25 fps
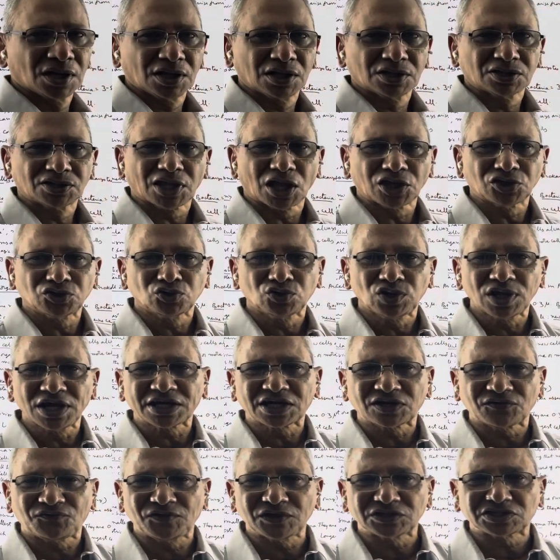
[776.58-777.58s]
The
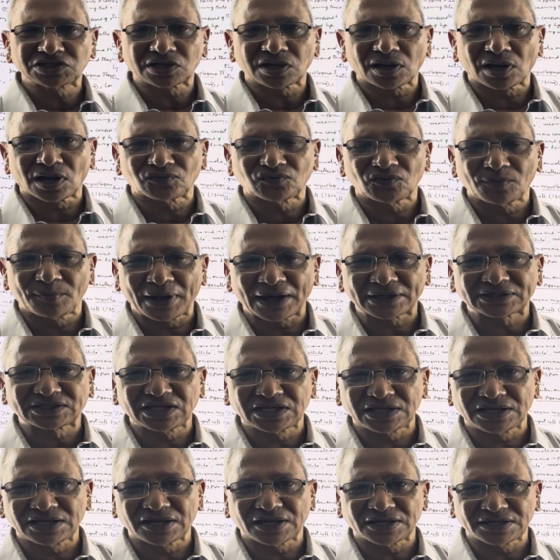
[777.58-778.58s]
unique feature of
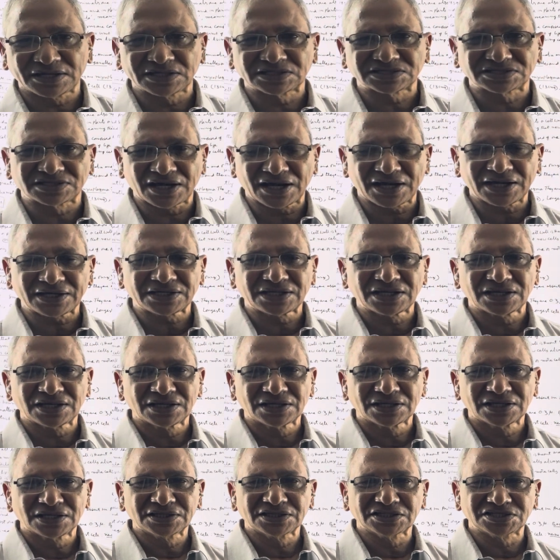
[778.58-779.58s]
bacteria is that
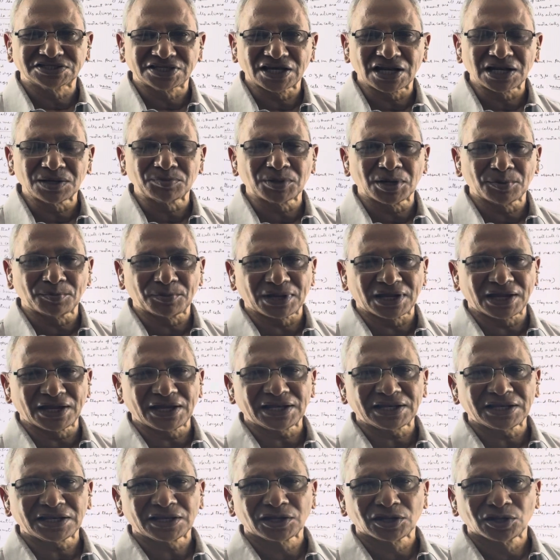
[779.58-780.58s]
the cell
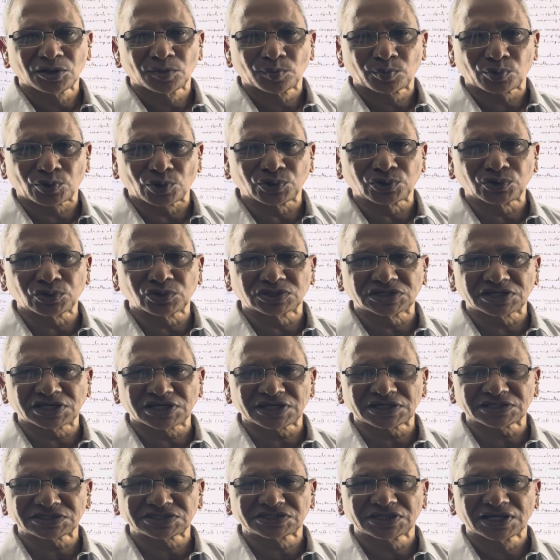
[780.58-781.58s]
membrane
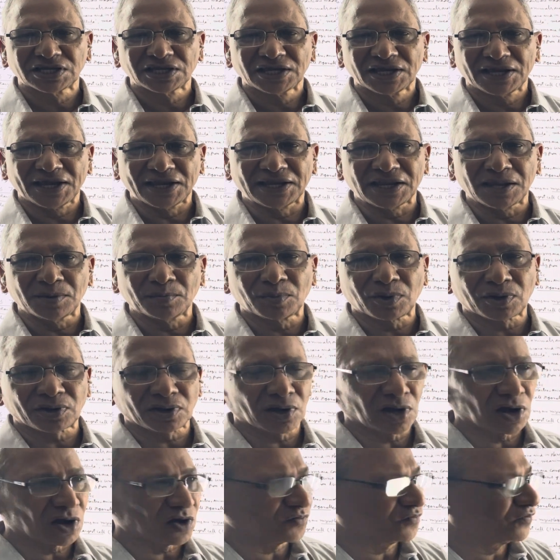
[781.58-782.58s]
produces a number
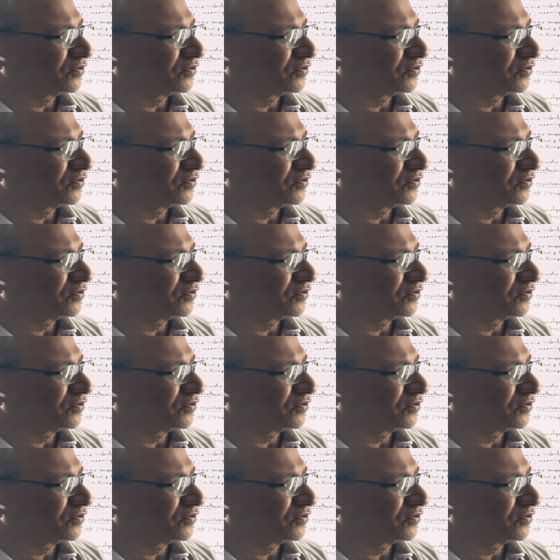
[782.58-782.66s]
of